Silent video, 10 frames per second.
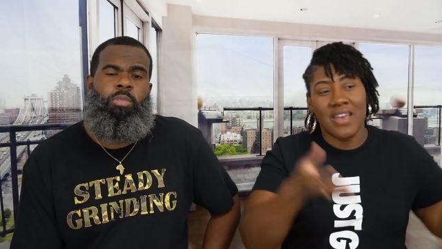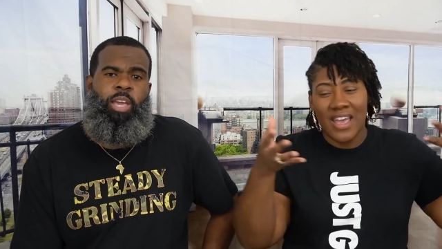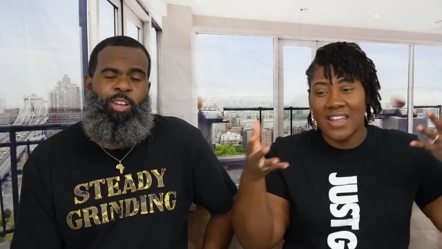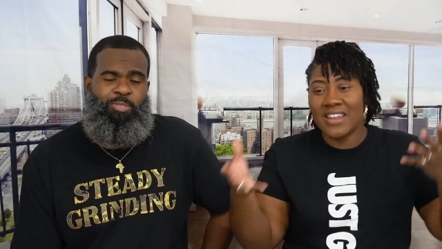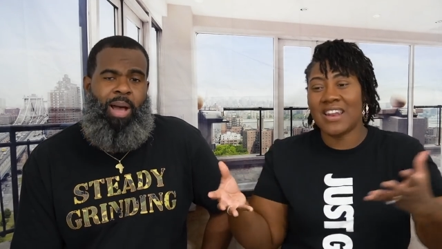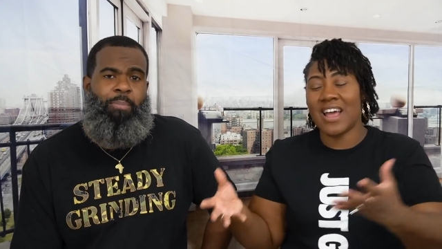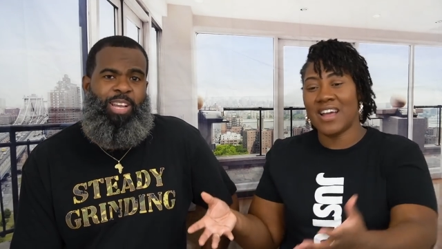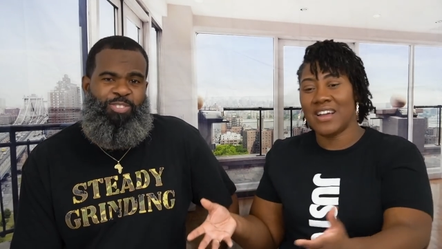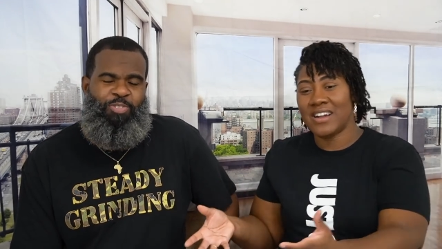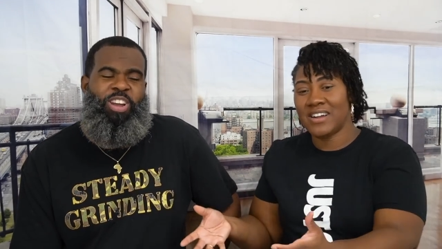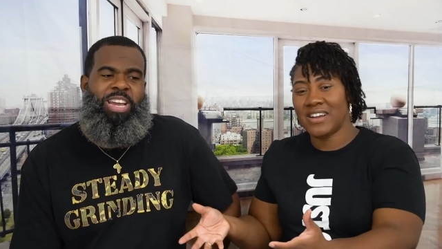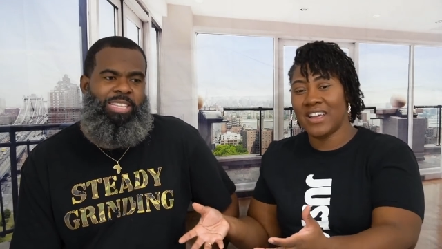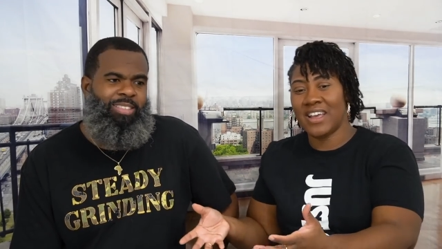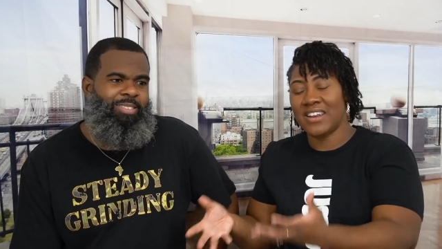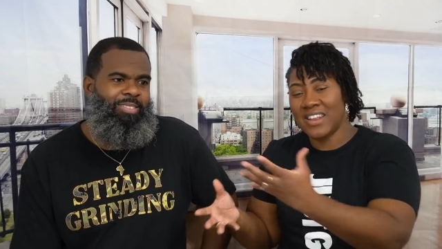Speaker 1: He's my I, best friend.
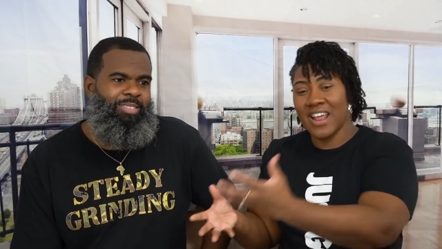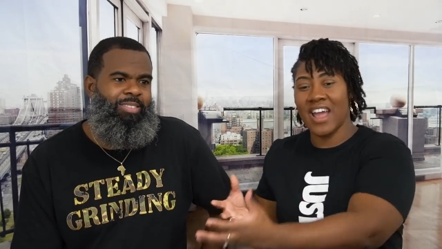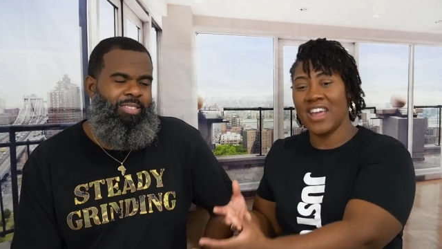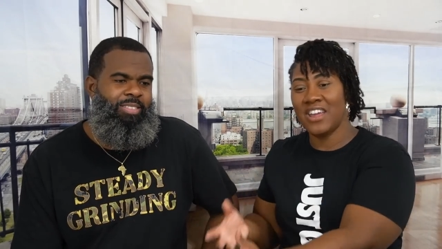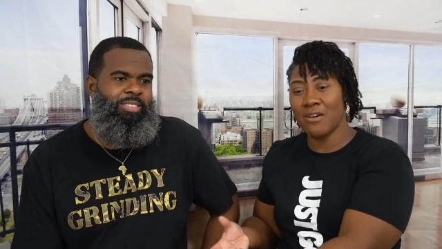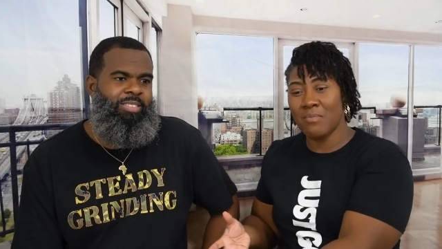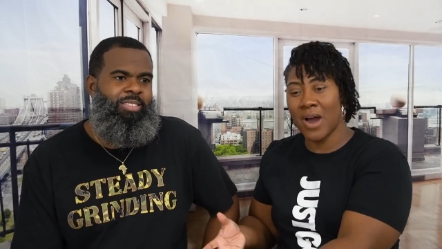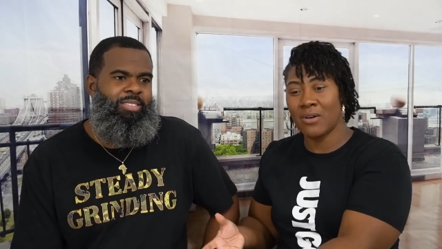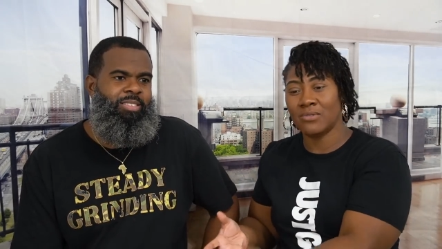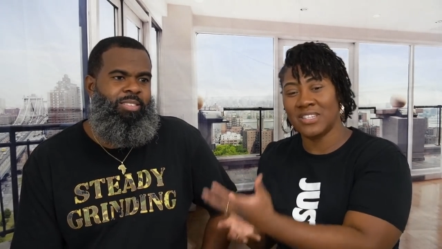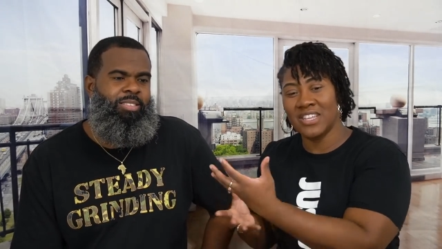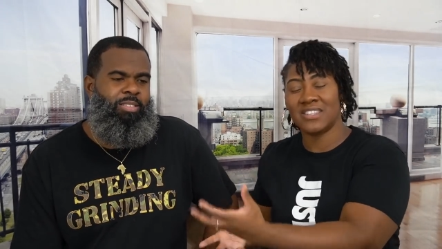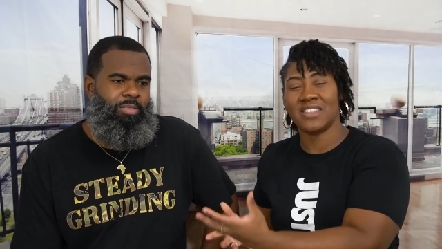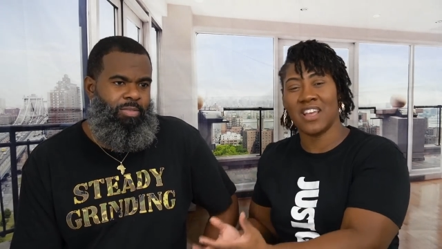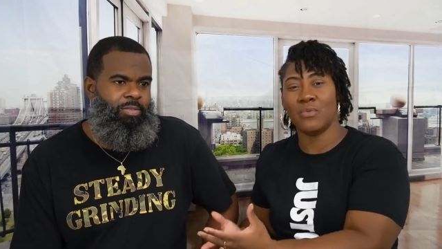And then I hear about this
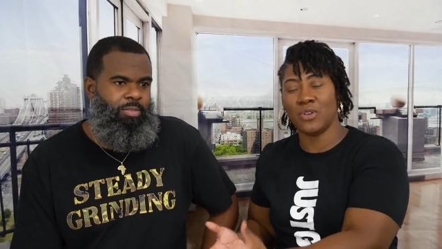thing